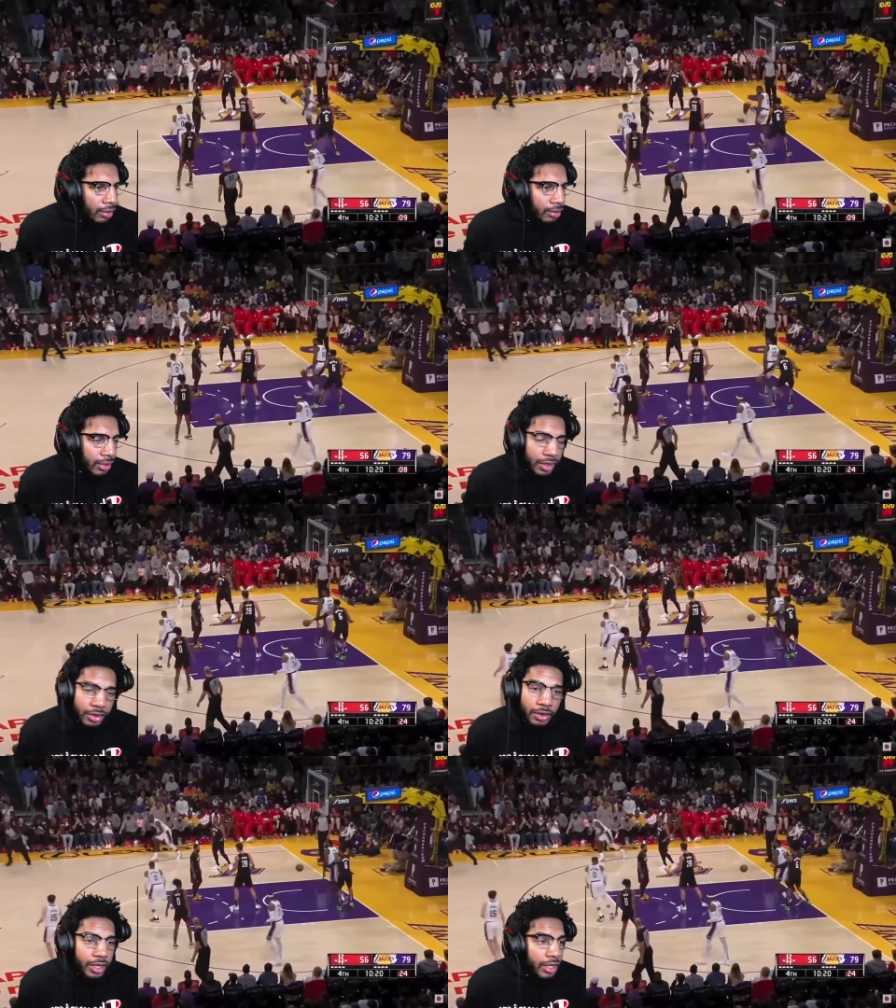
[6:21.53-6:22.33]
That's
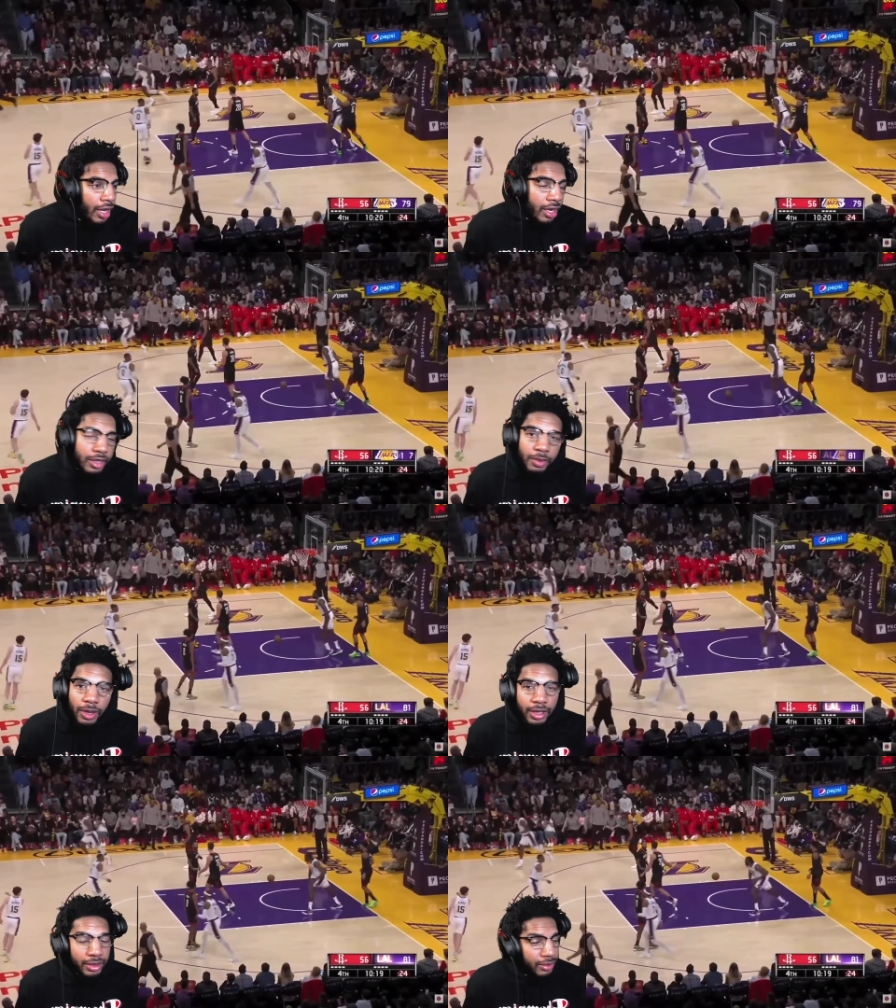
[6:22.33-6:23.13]
all he does,
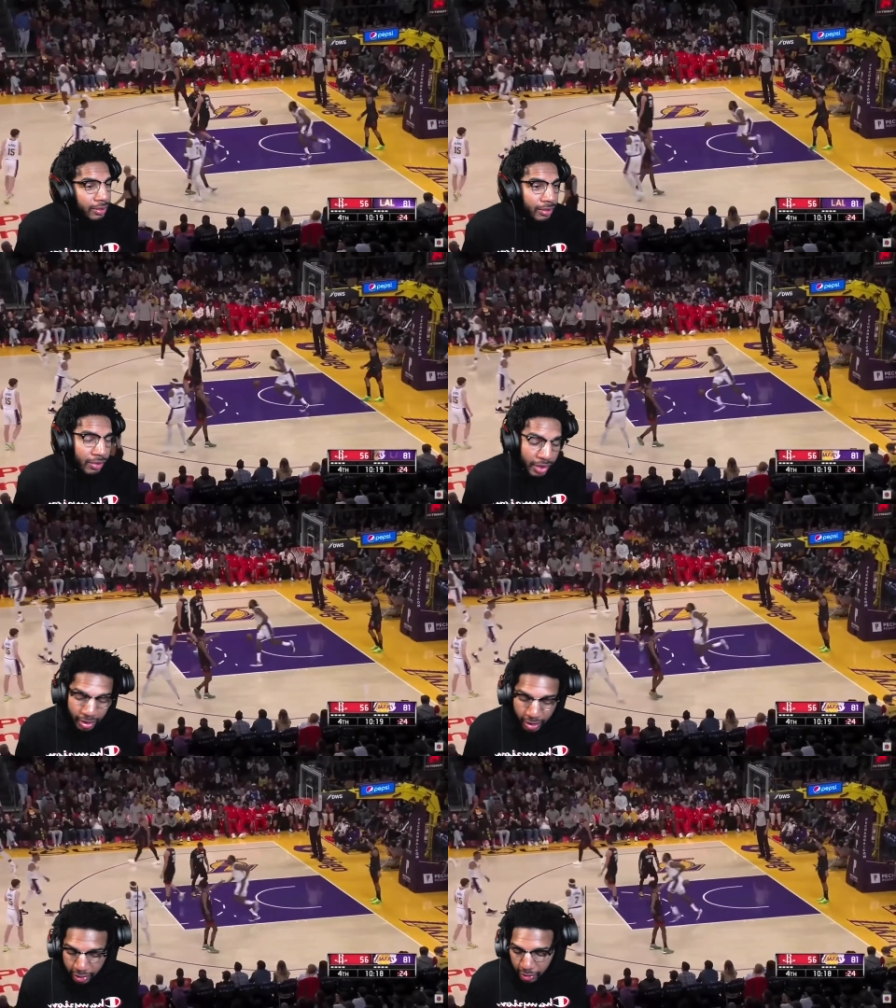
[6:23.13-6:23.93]
bro.
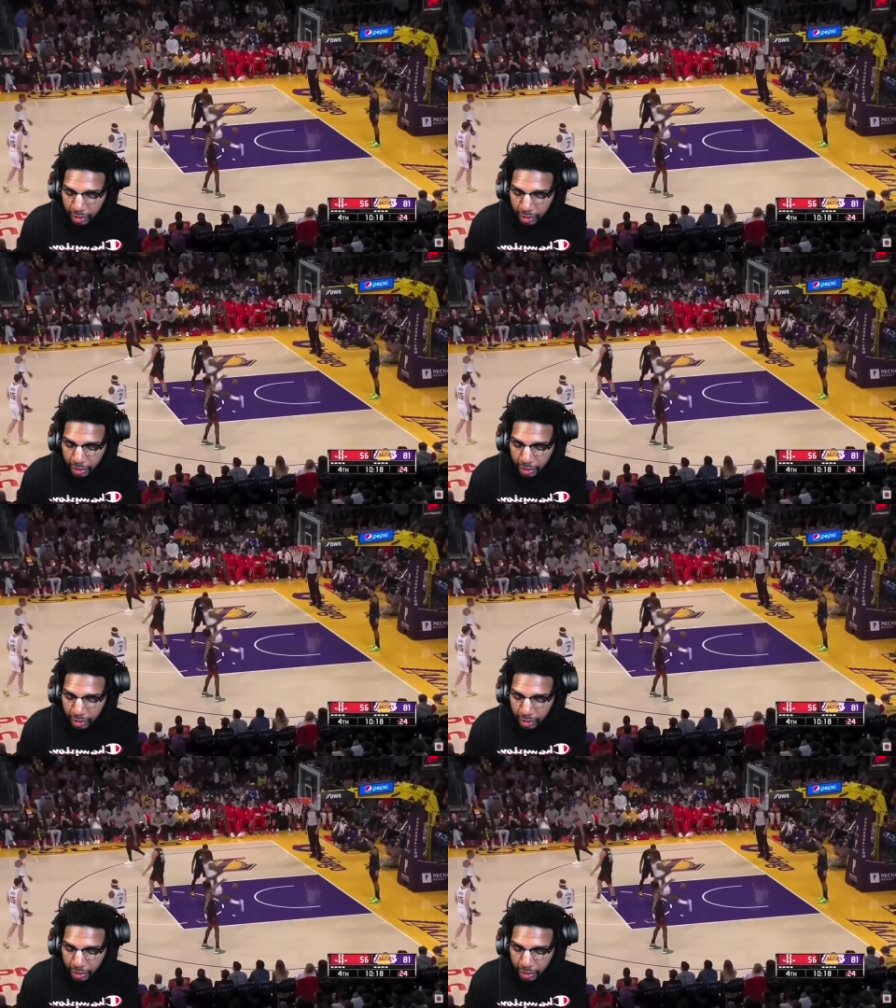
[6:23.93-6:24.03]
That's all he